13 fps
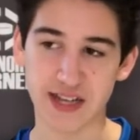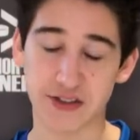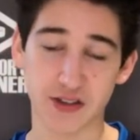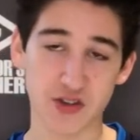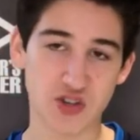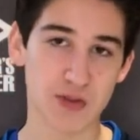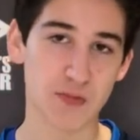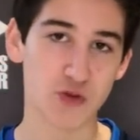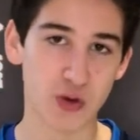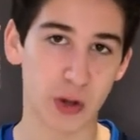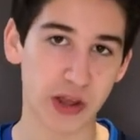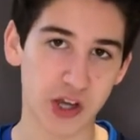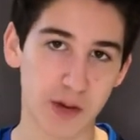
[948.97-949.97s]
I think there's some
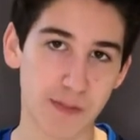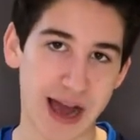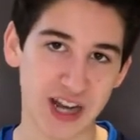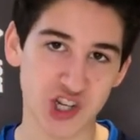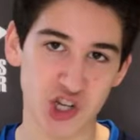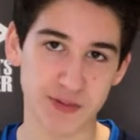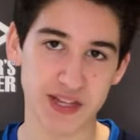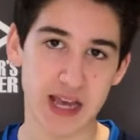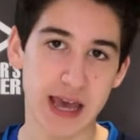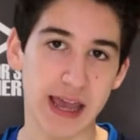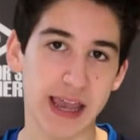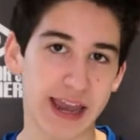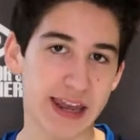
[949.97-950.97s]
really good matchups
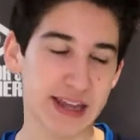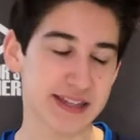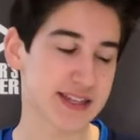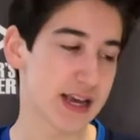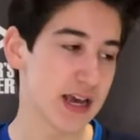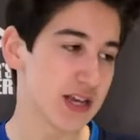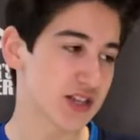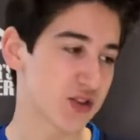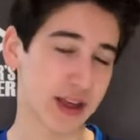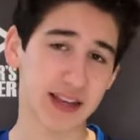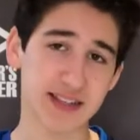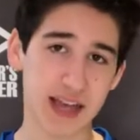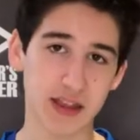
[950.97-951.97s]
in it. So
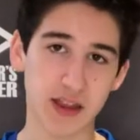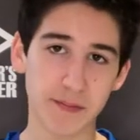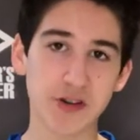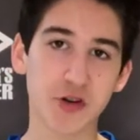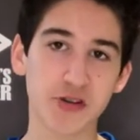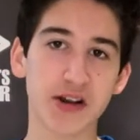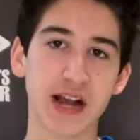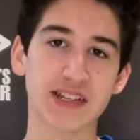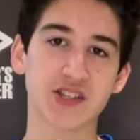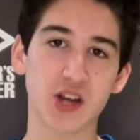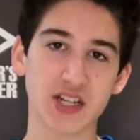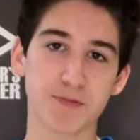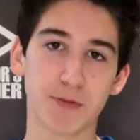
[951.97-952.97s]
like I said, let me know your guys'
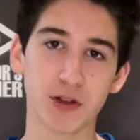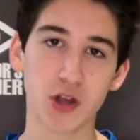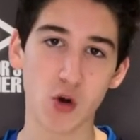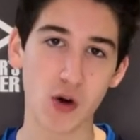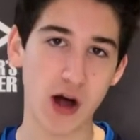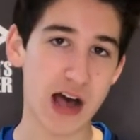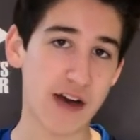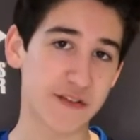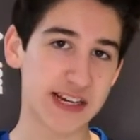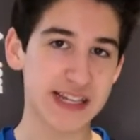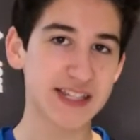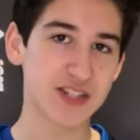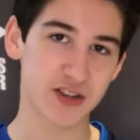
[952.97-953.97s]
thoughts below. I'll have an
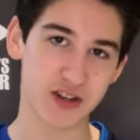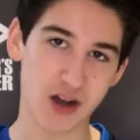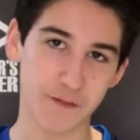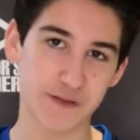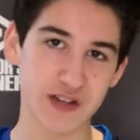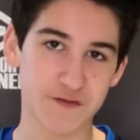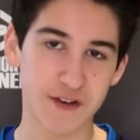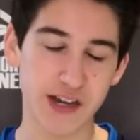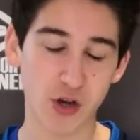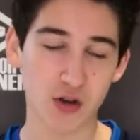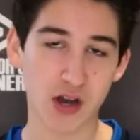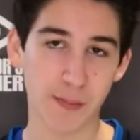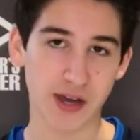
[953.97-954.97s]
Eastern Conference
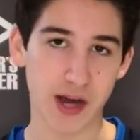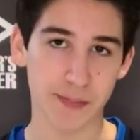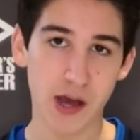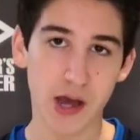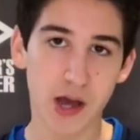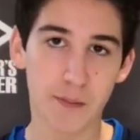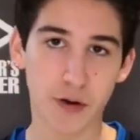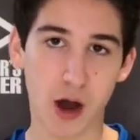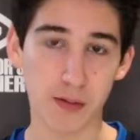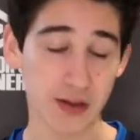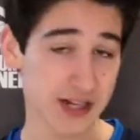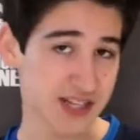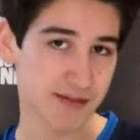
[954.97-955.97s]
video coming up
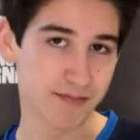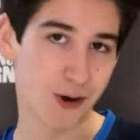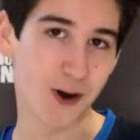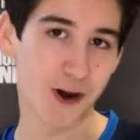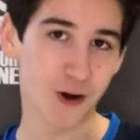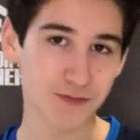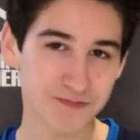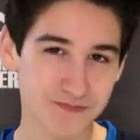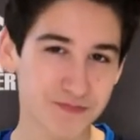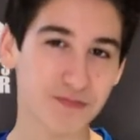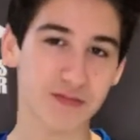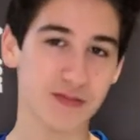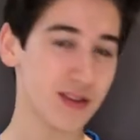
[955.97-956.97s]
probably tomorrow.
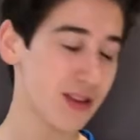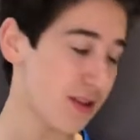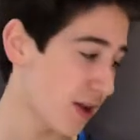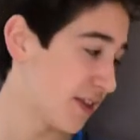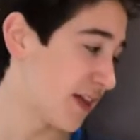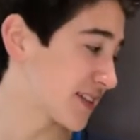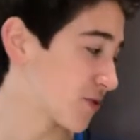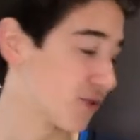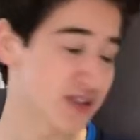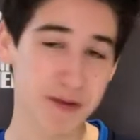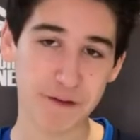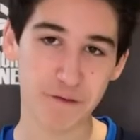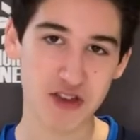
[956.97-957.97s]
And that's going to
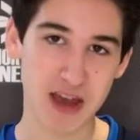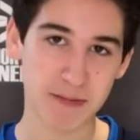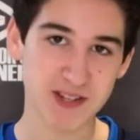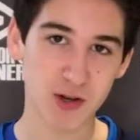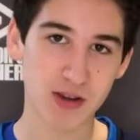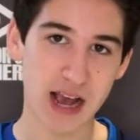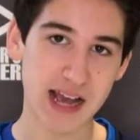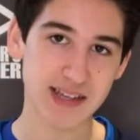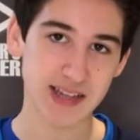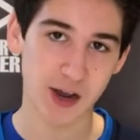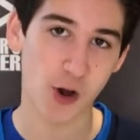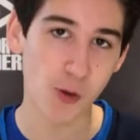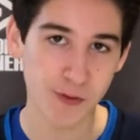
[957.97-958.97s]
be it for the episode, guys.
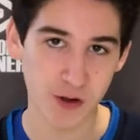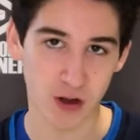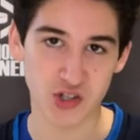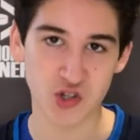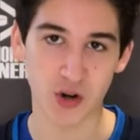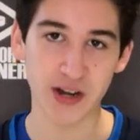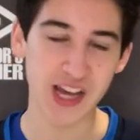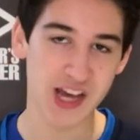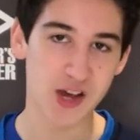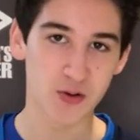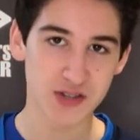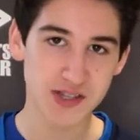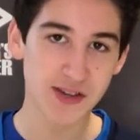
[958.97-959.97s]
I hope you all enjoyed.
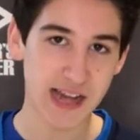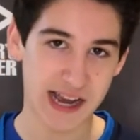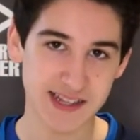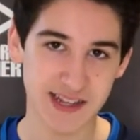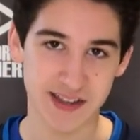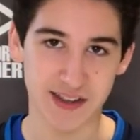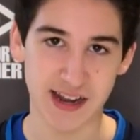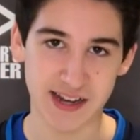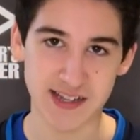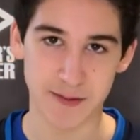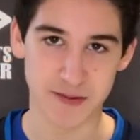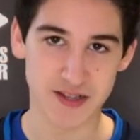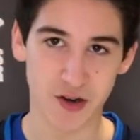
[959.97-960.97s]
We'll see you guys in the next
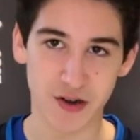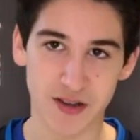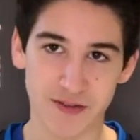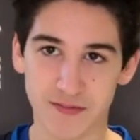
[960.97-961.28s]
episode.